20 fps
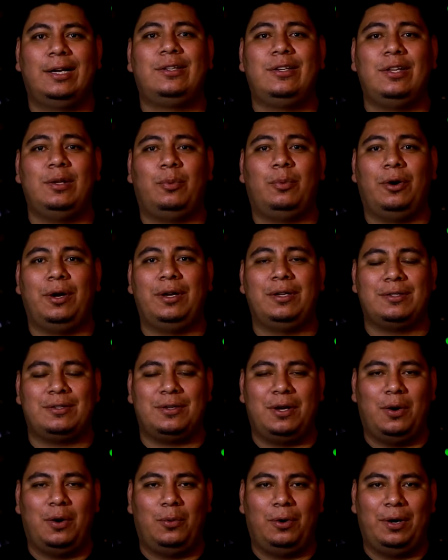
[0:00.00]
cut to the point,
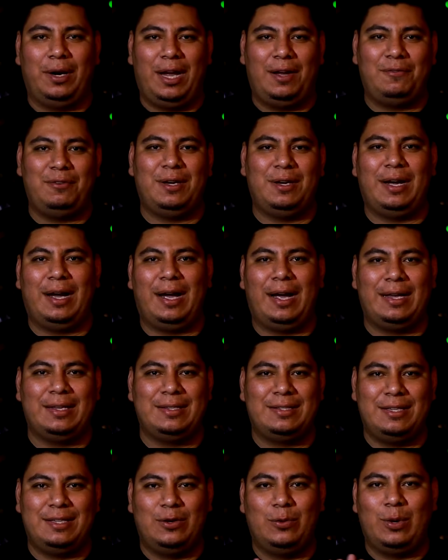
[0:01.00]
so I won't have you
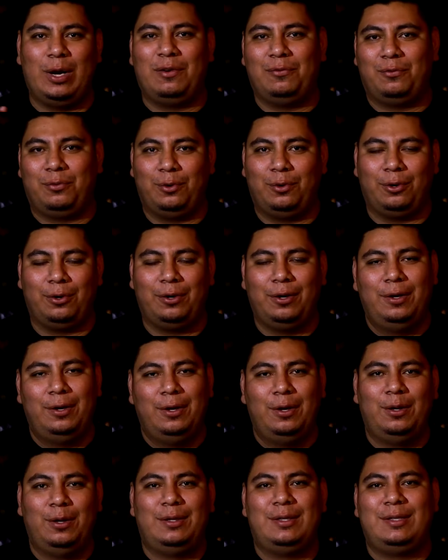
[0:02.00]
guys sit around for
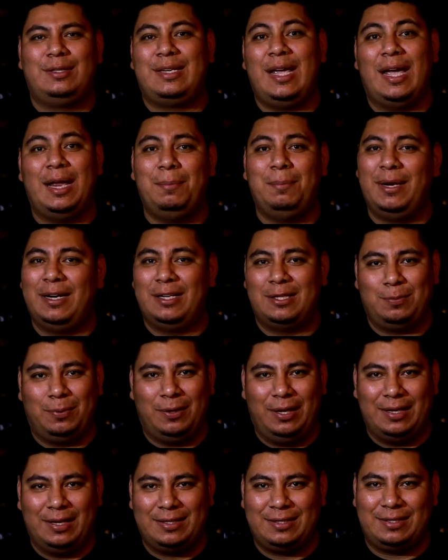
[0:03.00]
10 minutes
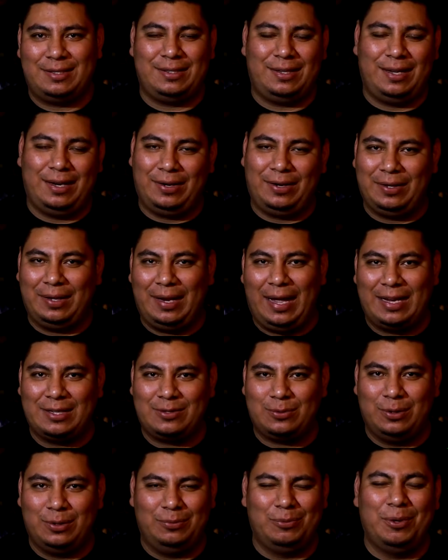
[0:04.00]
plus, like on the
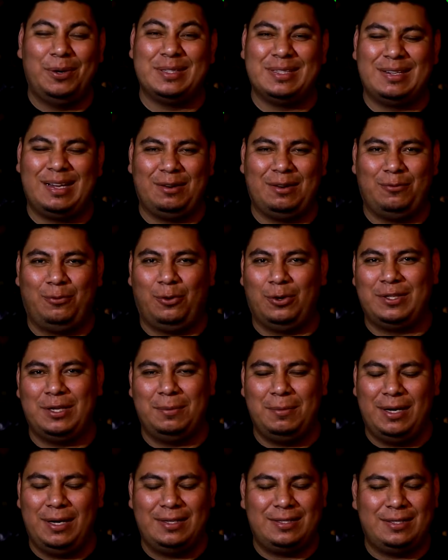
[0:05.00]
last one. What was it, like
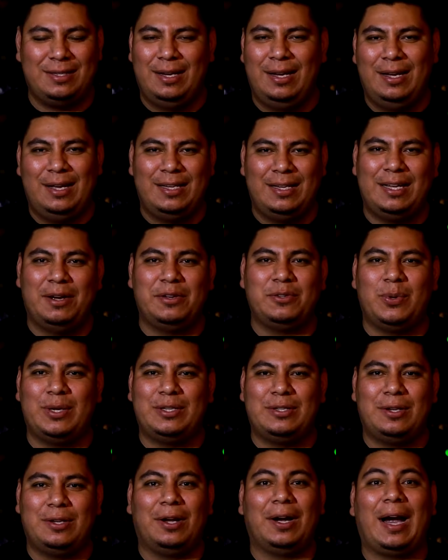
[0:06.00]
14 minutes? That was way
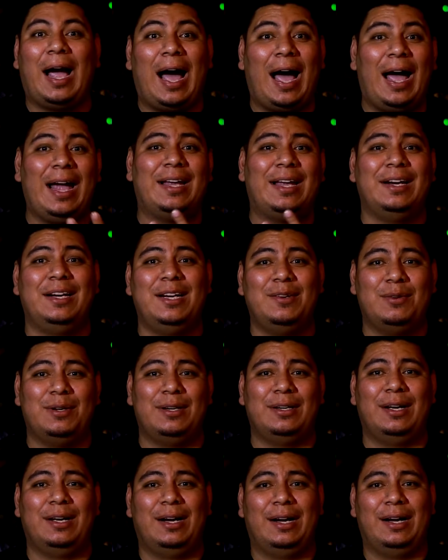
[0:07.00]
too long. I couldn't even
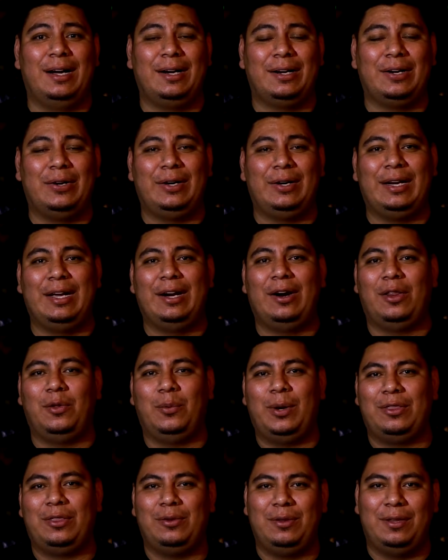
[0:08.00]
get all the
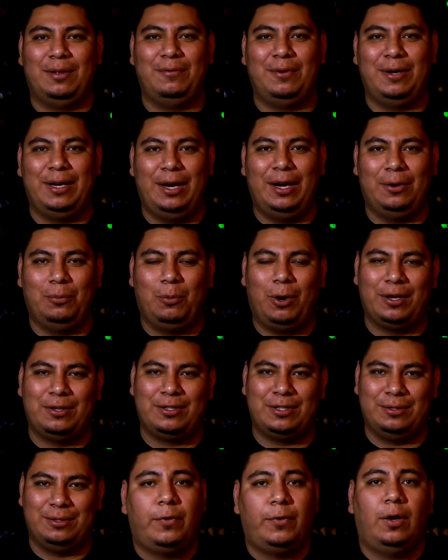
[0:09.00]
way through that video and
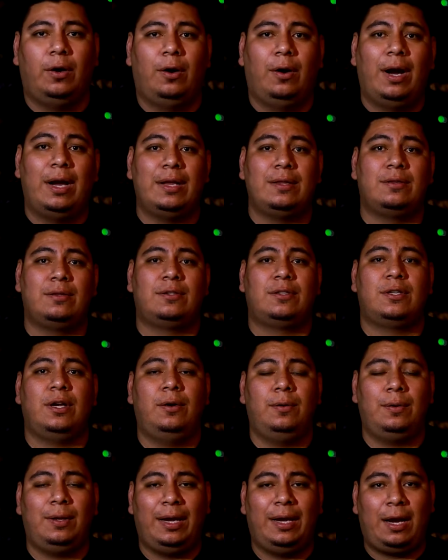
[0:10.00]
watch. All right,
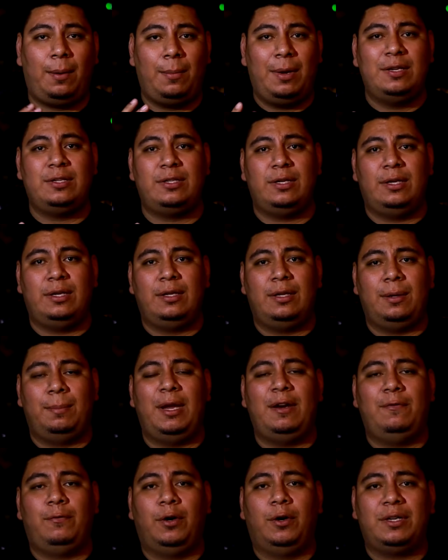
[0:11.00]
so like I mentioned, the
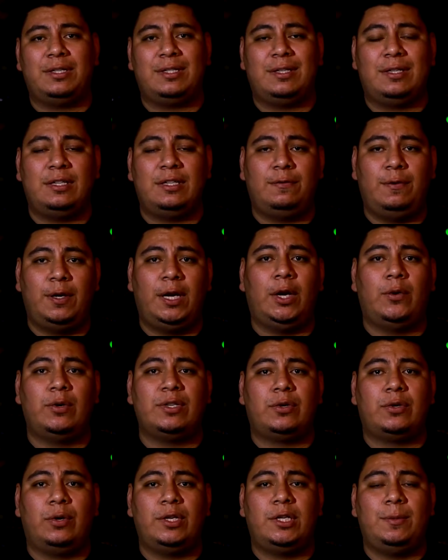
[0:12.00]
main focus of this video
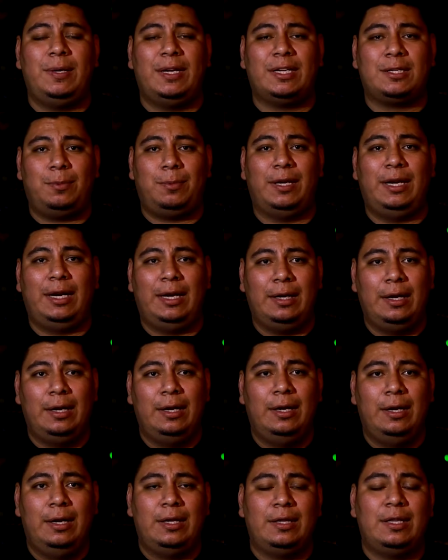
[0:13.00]
is going to be explaining
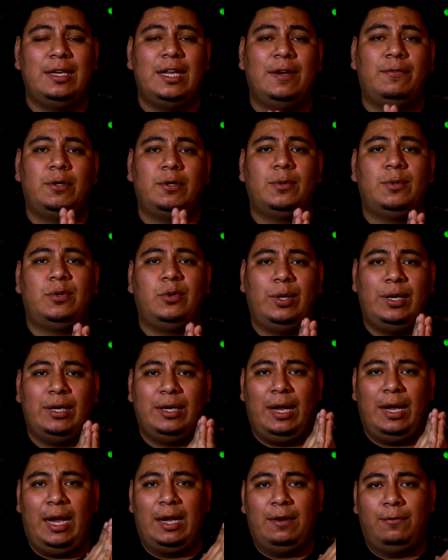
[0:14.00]
the difference
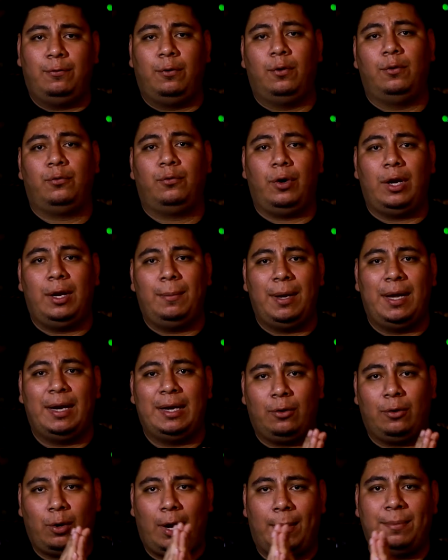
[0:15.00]
between a full frame and
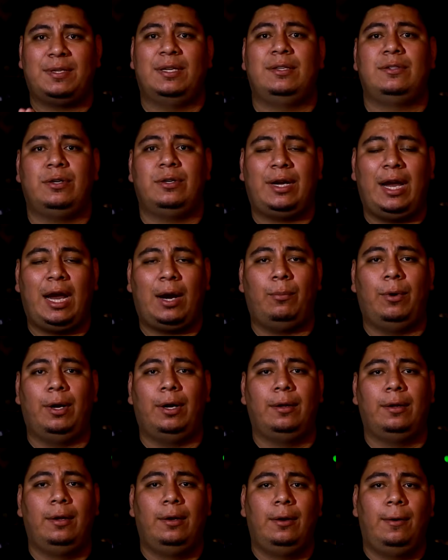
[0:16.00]
a crop sensor
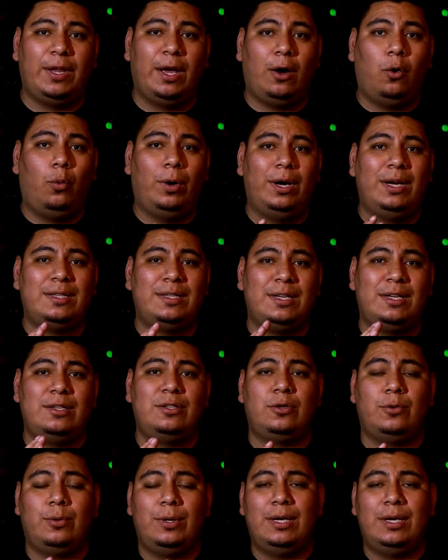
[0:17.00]
camera. Now, what a
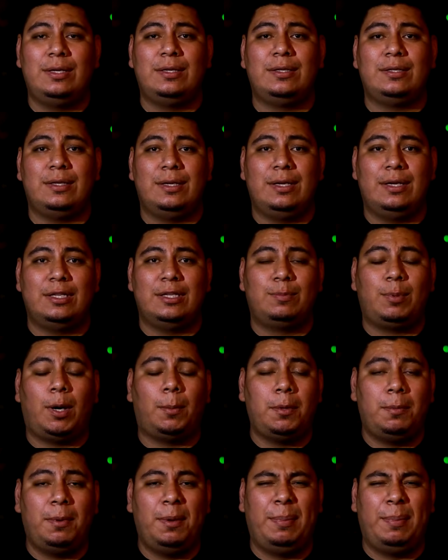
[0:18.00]
sensor is
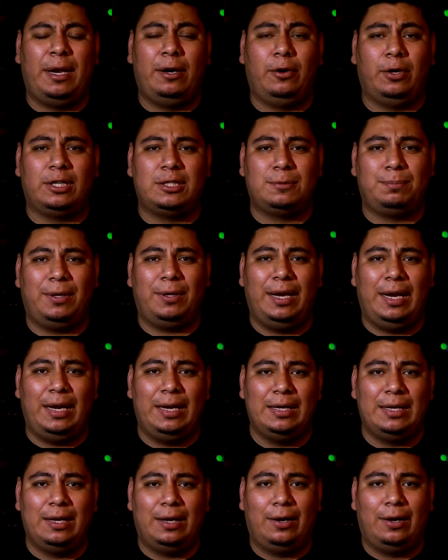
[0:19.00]
probably better
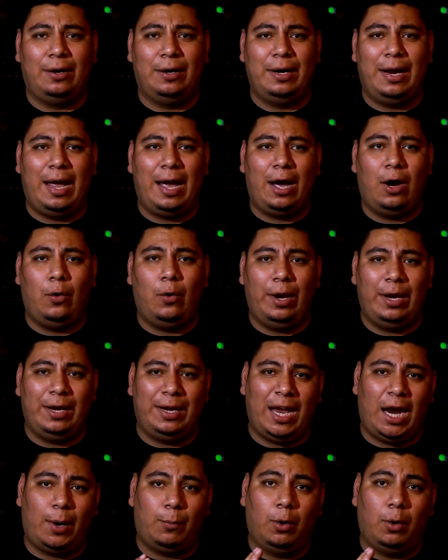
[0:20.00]
explained on how a
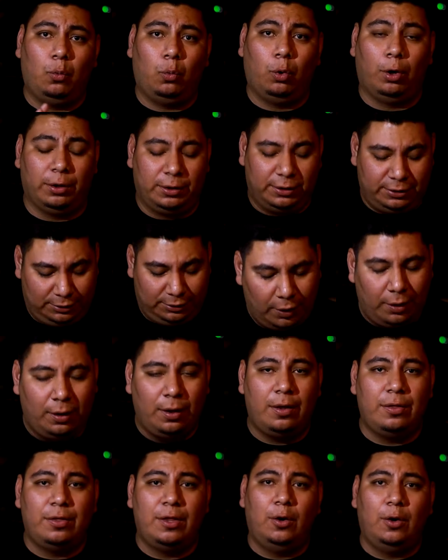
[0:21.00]
camera works.
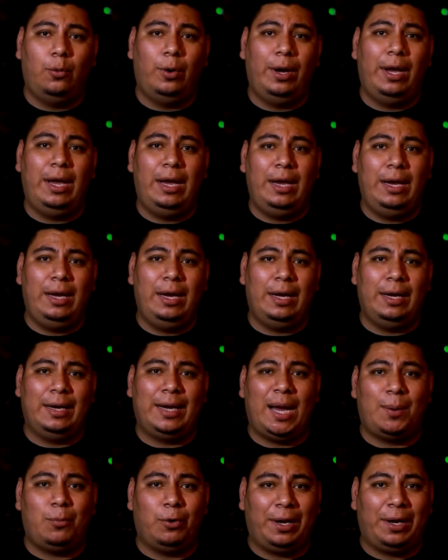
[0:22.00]
The way a
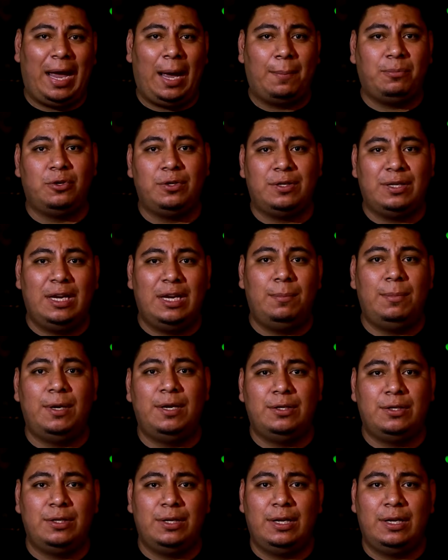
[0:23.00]
camera captures an
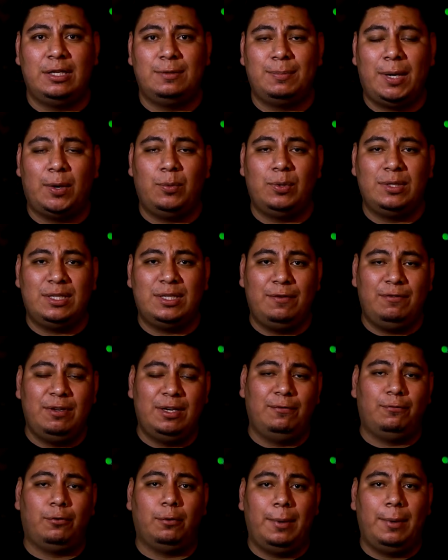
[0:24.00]
image is by
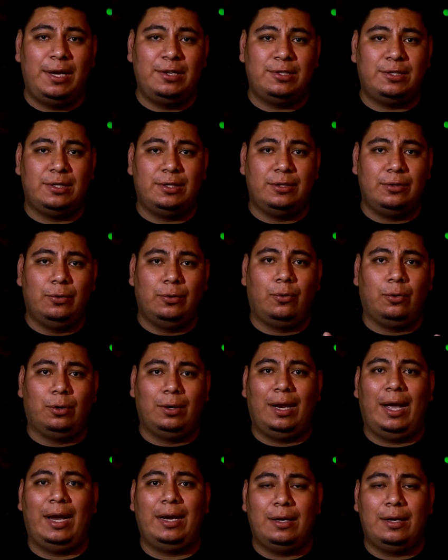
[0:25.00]
receiving information or
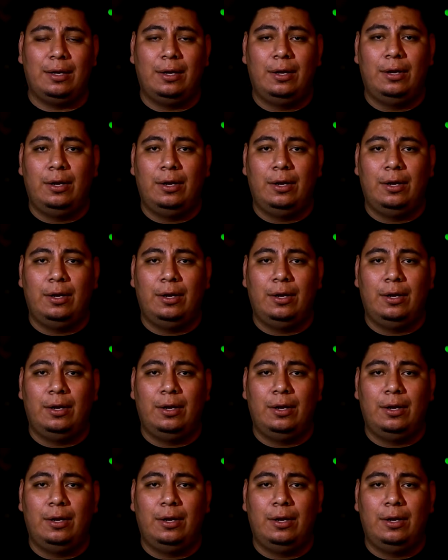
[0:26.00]
light